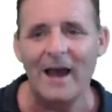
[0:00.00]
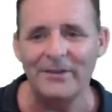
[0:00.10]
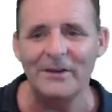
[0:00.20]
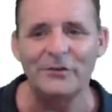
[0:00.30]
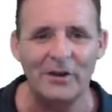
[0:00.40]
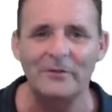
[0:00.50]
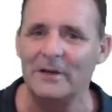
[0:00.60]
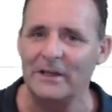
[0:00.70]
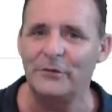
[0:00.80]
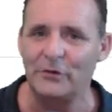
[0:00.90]
I think
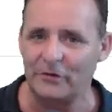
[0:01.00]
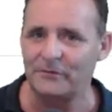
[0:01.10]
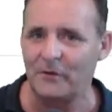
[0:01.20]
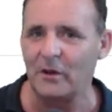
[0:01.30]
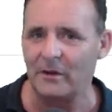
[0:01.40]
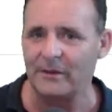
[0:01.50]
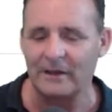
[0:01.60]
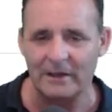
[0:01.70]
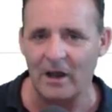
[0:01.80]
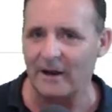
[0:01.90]
generally if you just follow
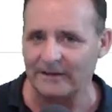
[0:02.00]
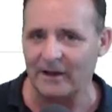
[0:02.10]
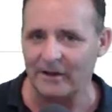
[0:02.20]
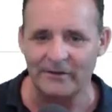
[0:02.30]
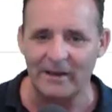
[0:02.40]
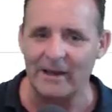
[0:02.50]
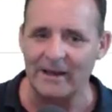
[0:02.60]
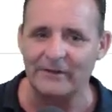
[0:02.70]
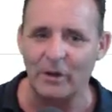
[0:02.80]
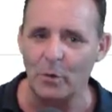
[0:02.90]
the guidelines here,
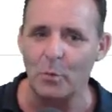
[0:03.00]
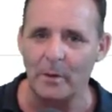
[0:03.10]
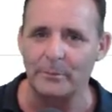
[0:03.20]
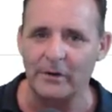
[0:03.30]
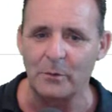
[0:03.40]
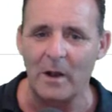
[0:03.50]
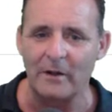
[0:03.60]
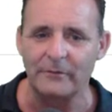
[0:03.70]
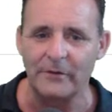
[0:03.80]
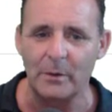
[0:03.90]
it's going to work pretty
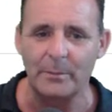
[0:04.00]
well for you.